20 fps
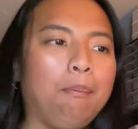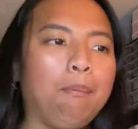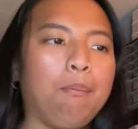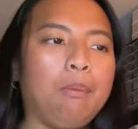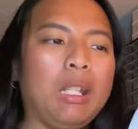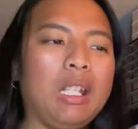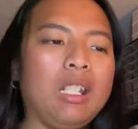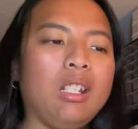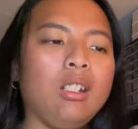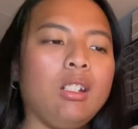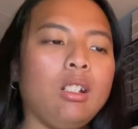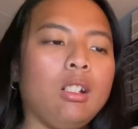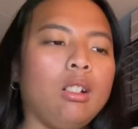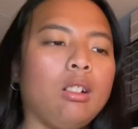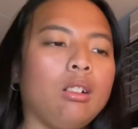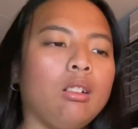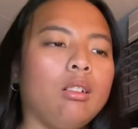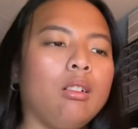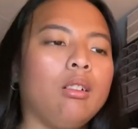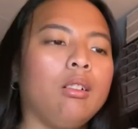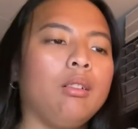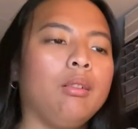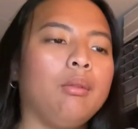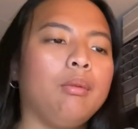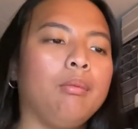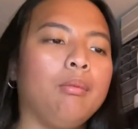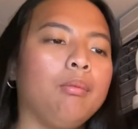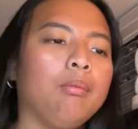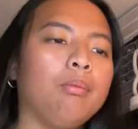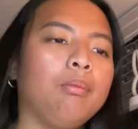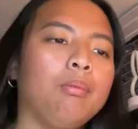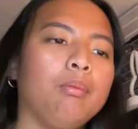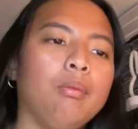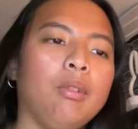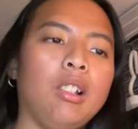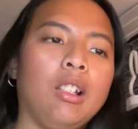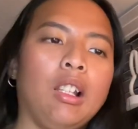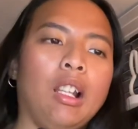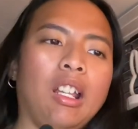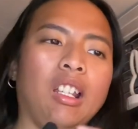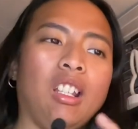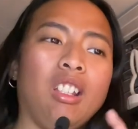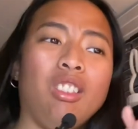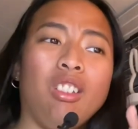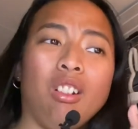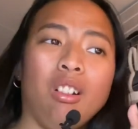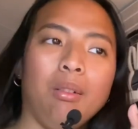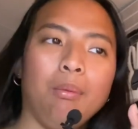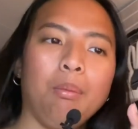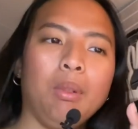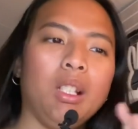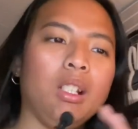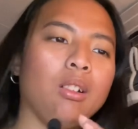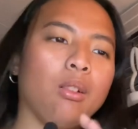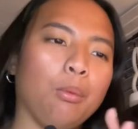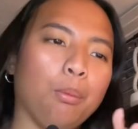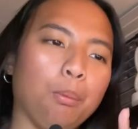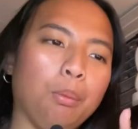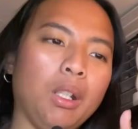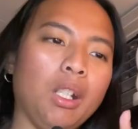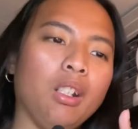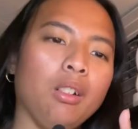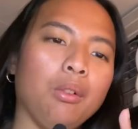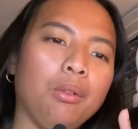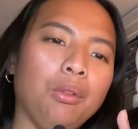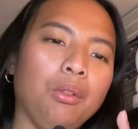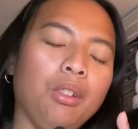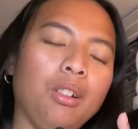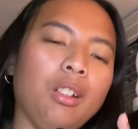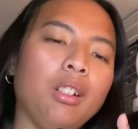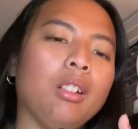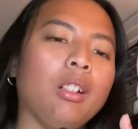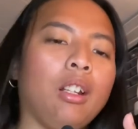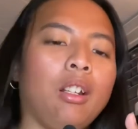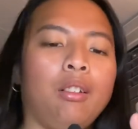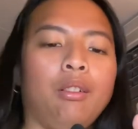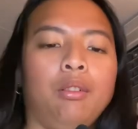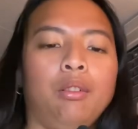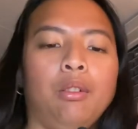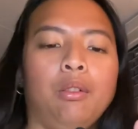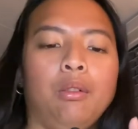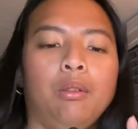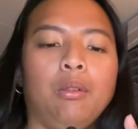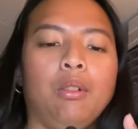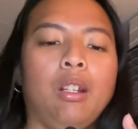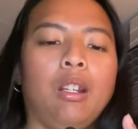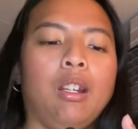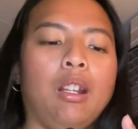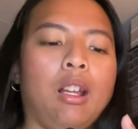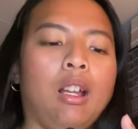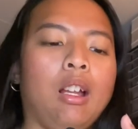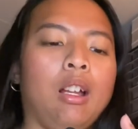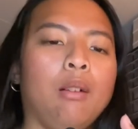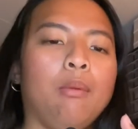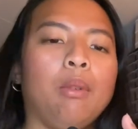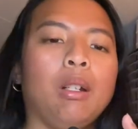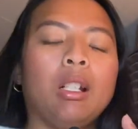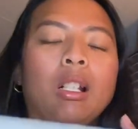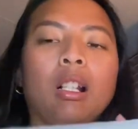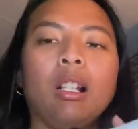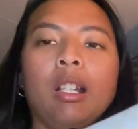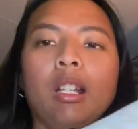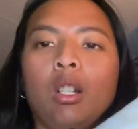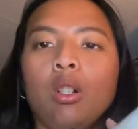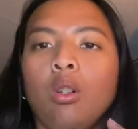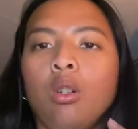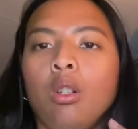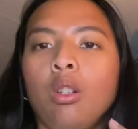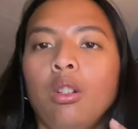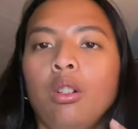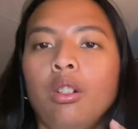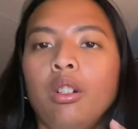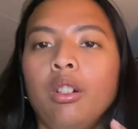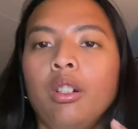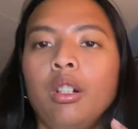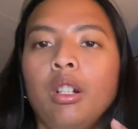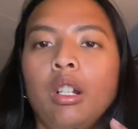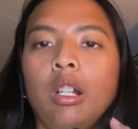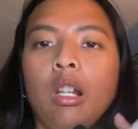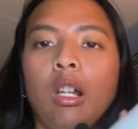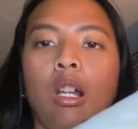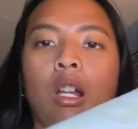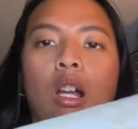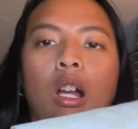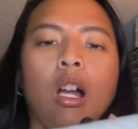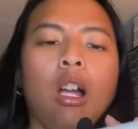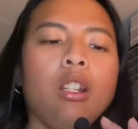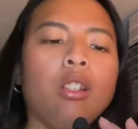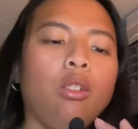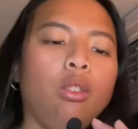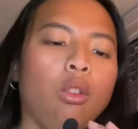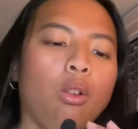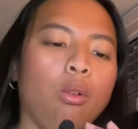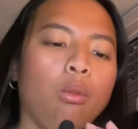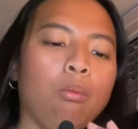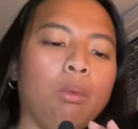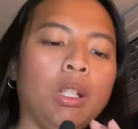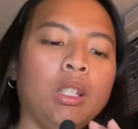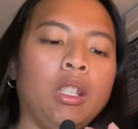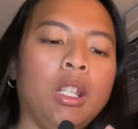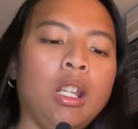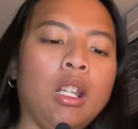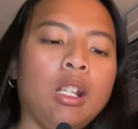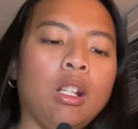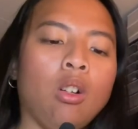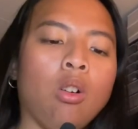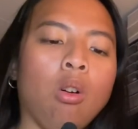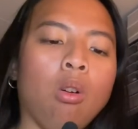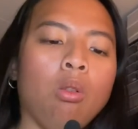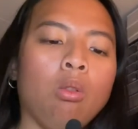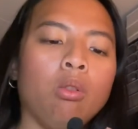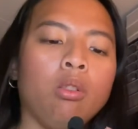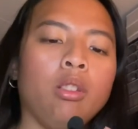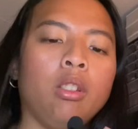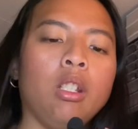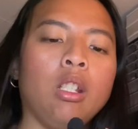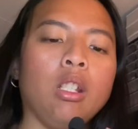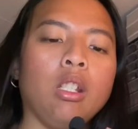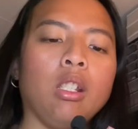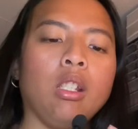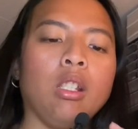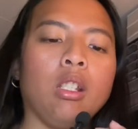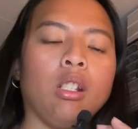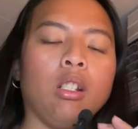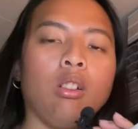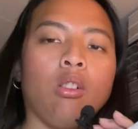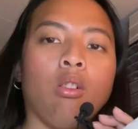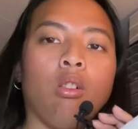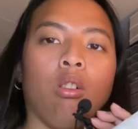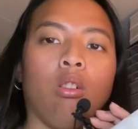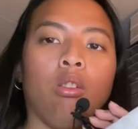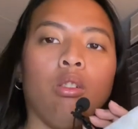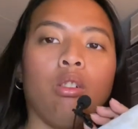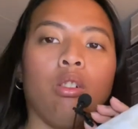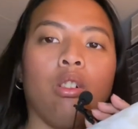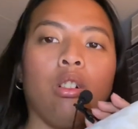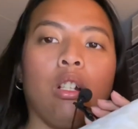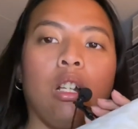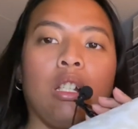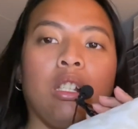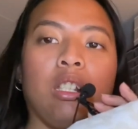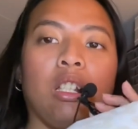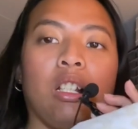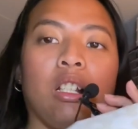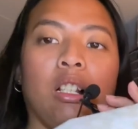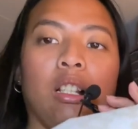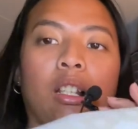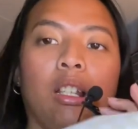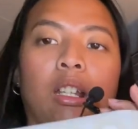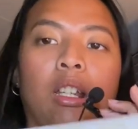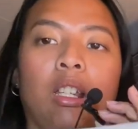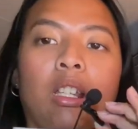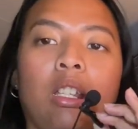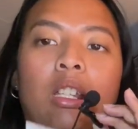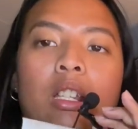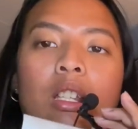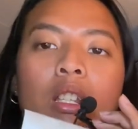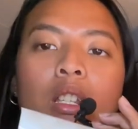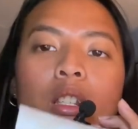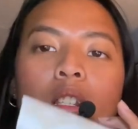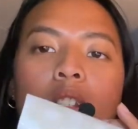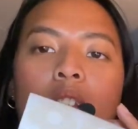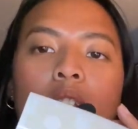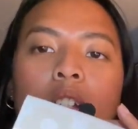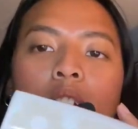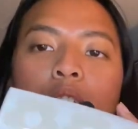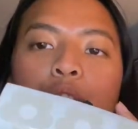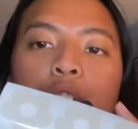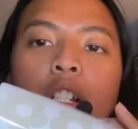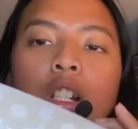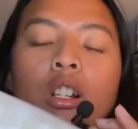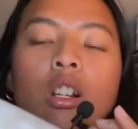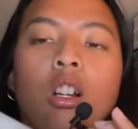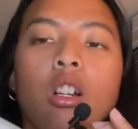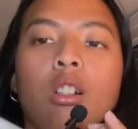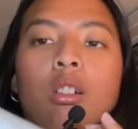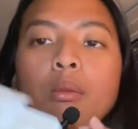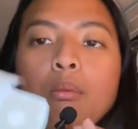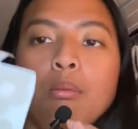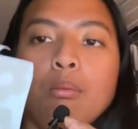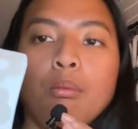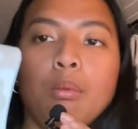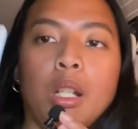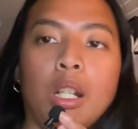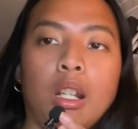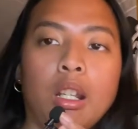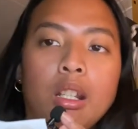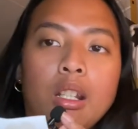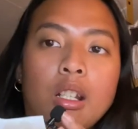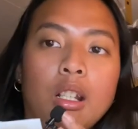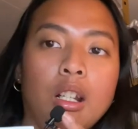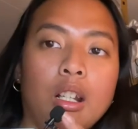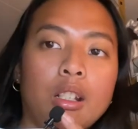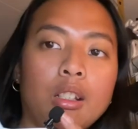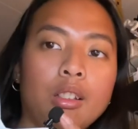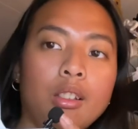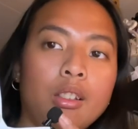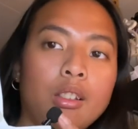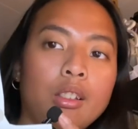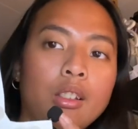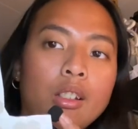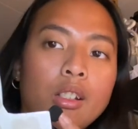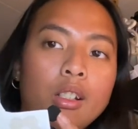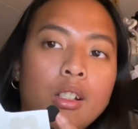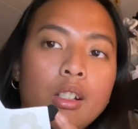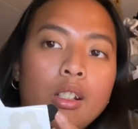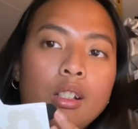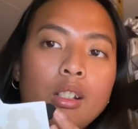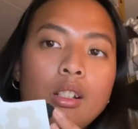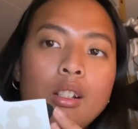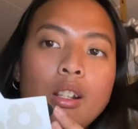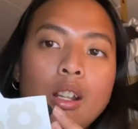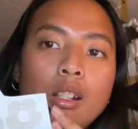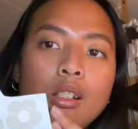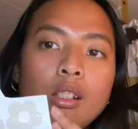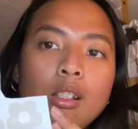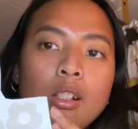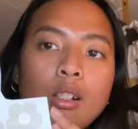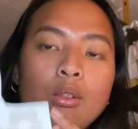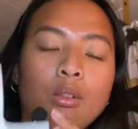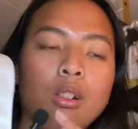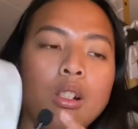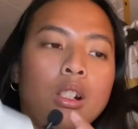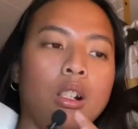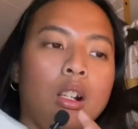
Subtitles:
pink, like a dark pink or pink only, I don't know. And I have a clay color, I don't know, but they call this color as a clay in the Cricut, but I got, that's it looks